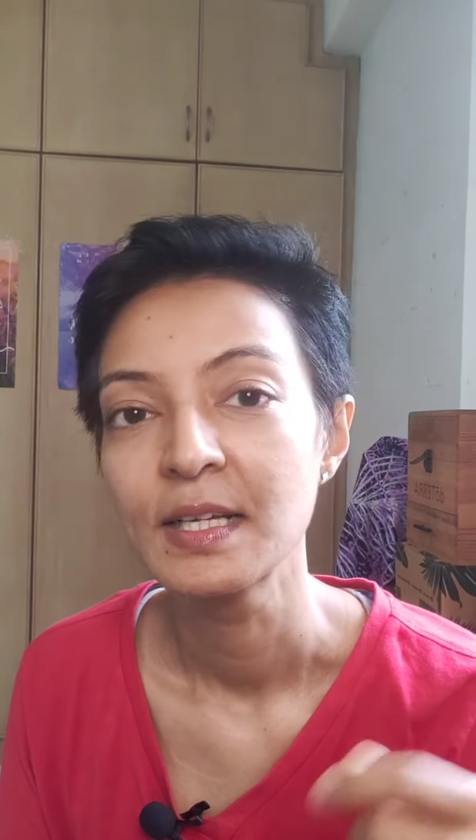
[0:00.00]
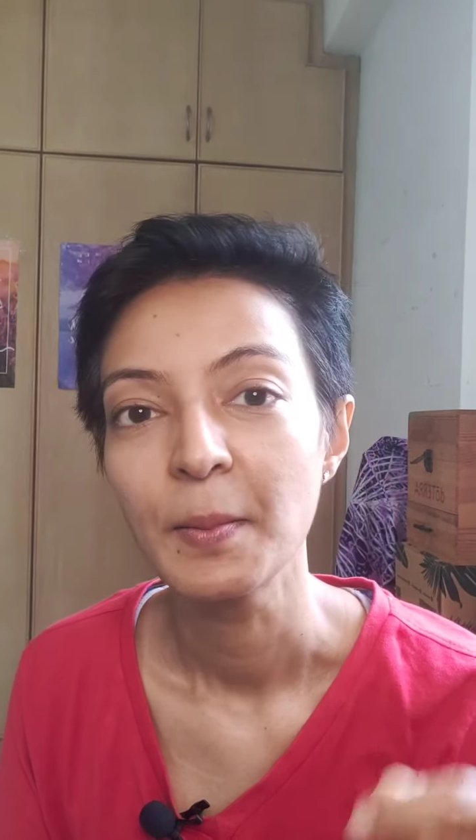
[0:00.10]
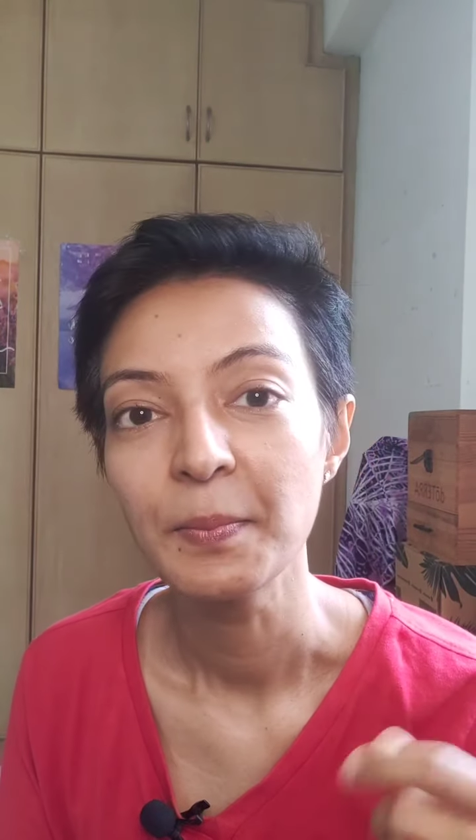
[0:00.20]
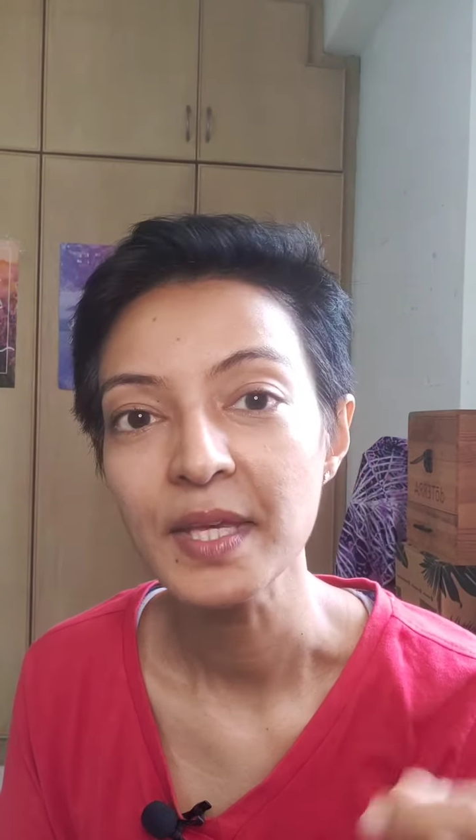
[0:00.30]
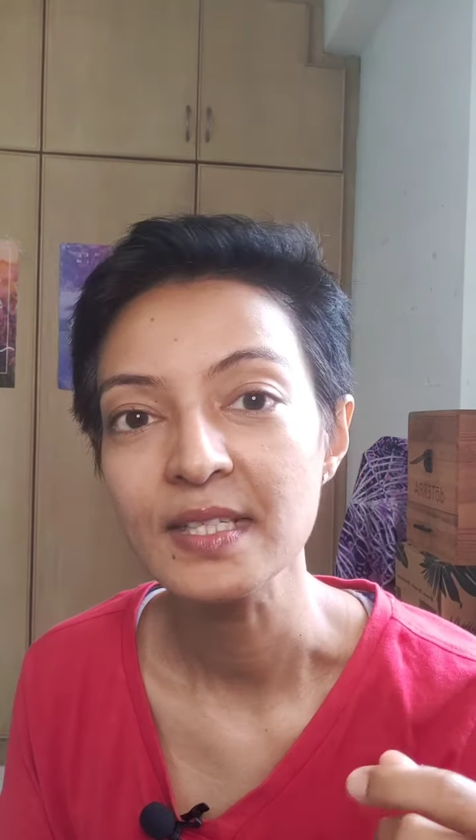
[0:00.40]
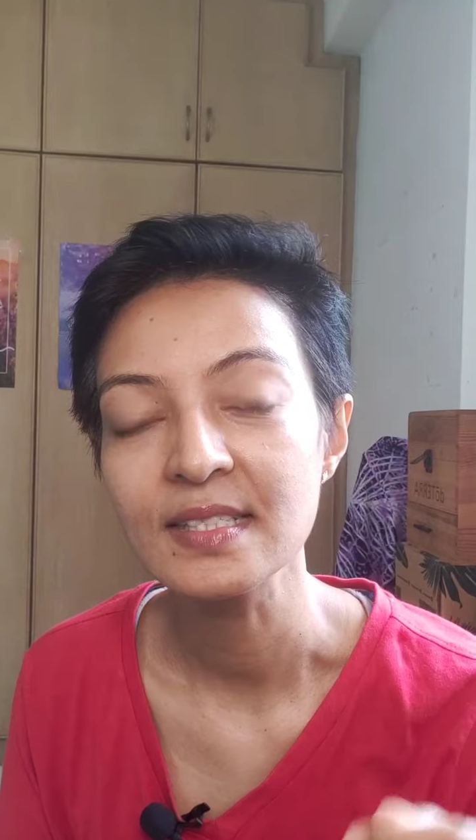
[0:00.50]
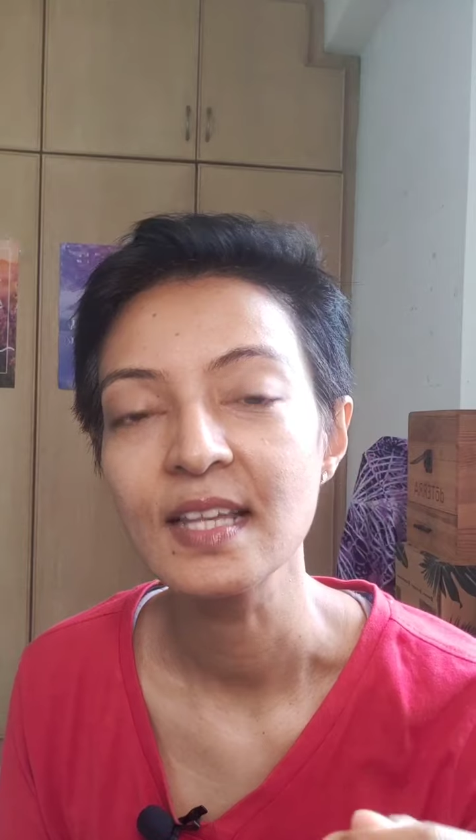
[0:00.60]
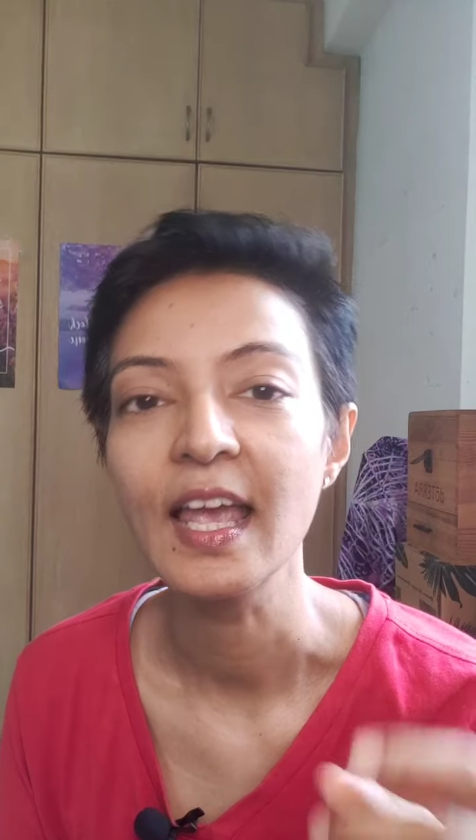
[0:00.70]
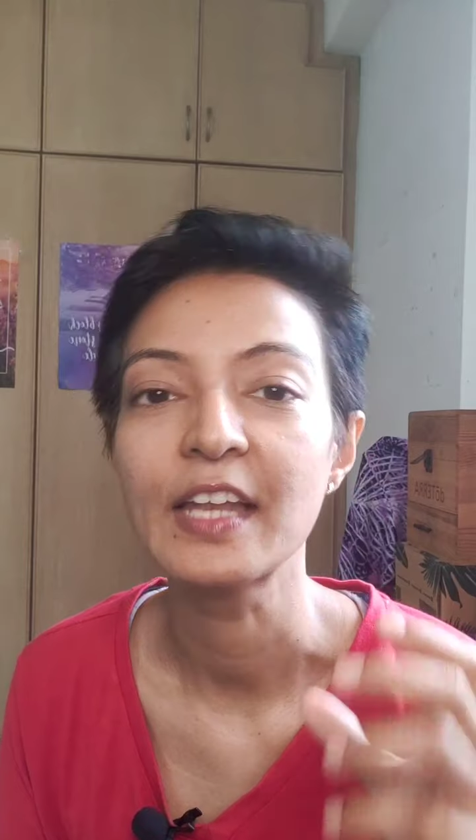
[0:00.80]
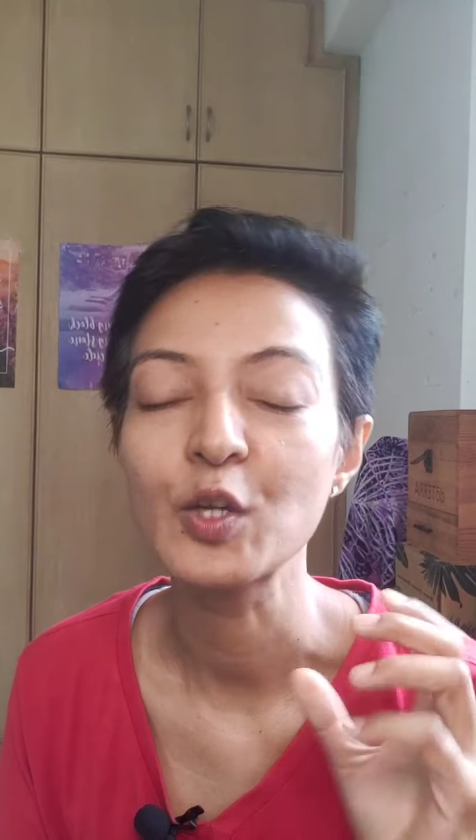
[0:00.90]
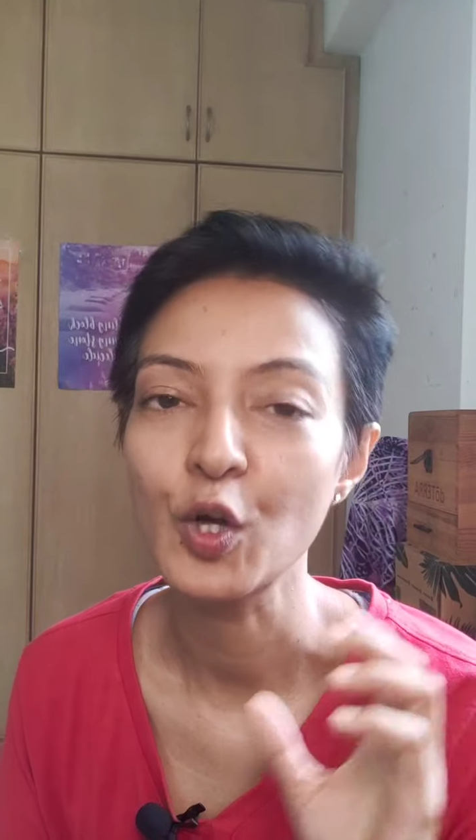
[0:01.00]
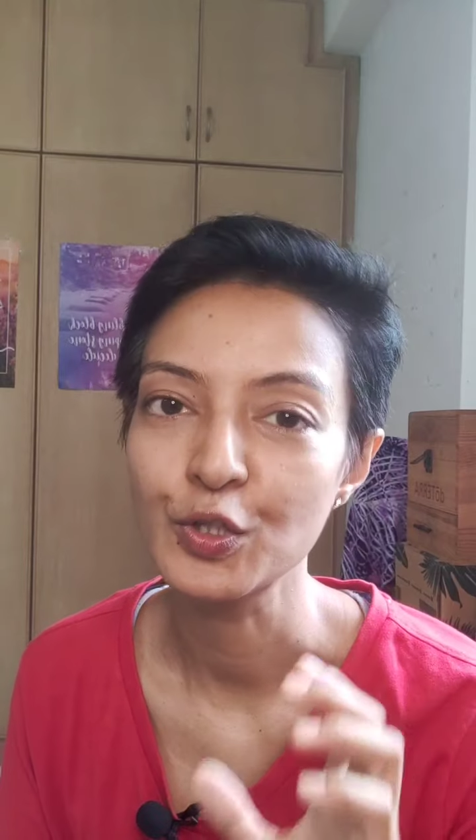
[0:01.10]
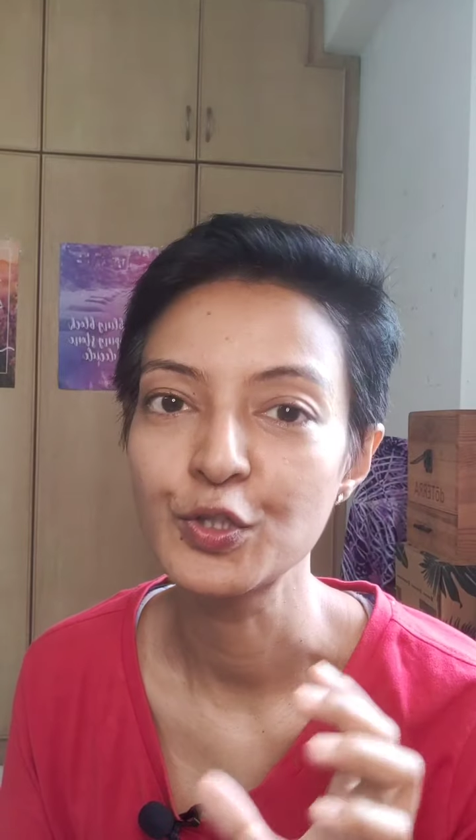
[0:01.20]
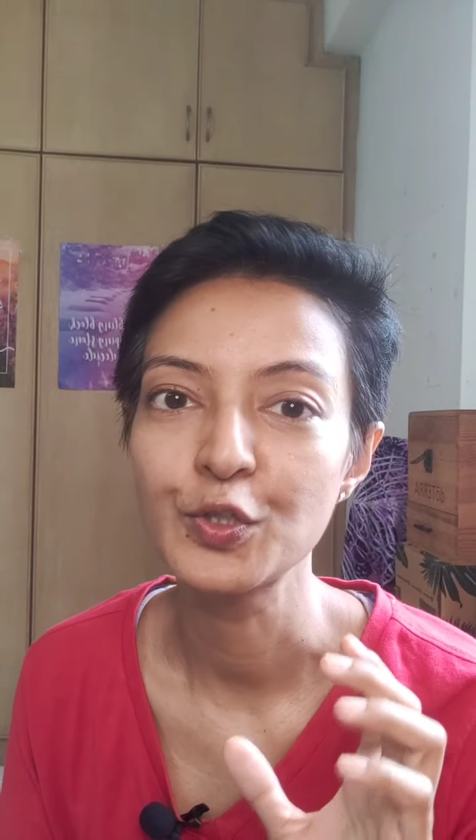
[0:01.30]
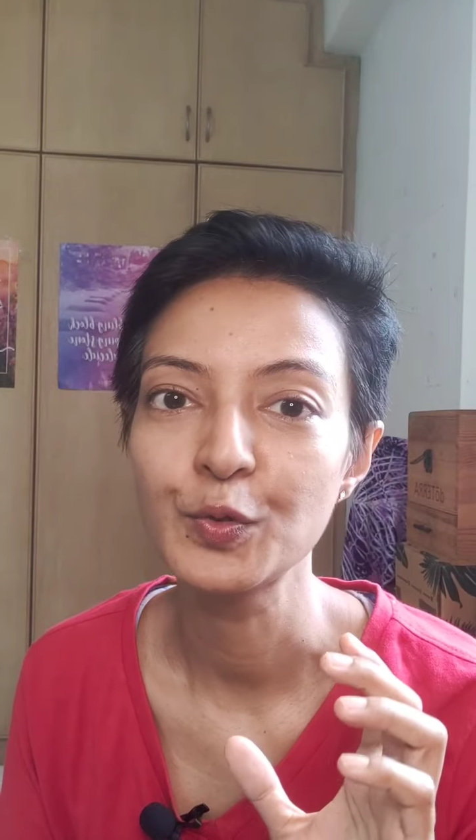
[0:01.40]
mix and
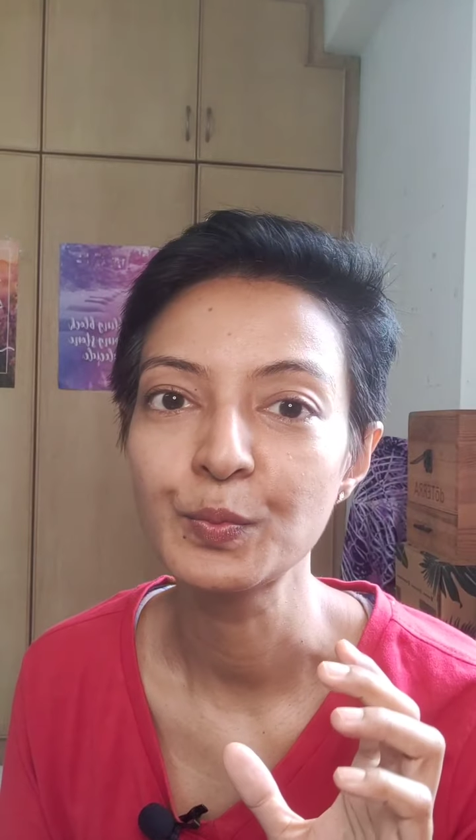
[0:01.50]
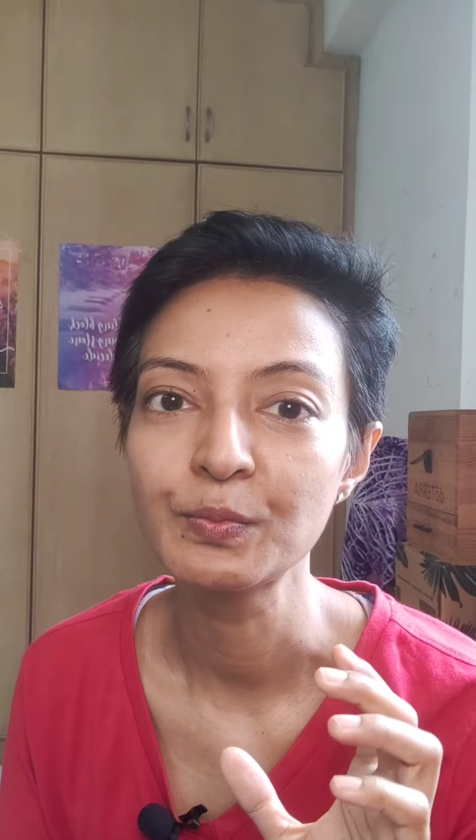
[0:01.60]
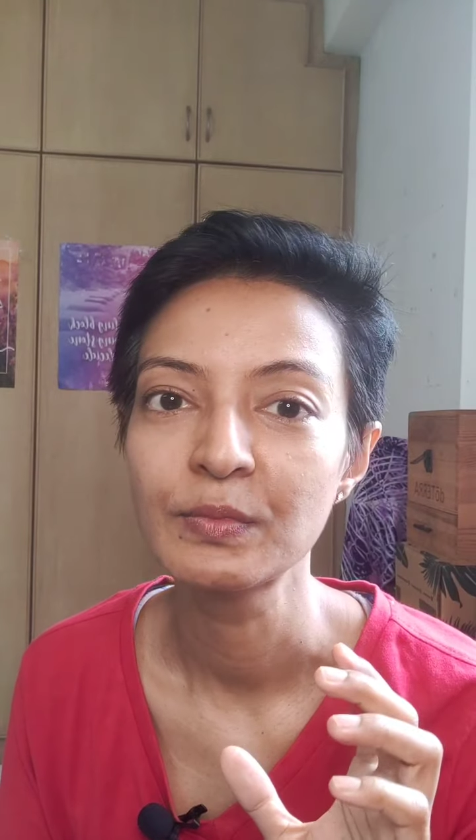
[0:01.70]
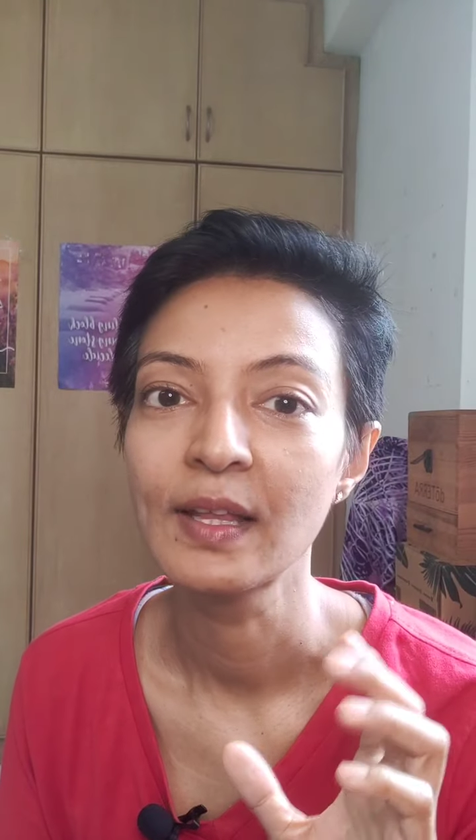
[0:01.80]
consume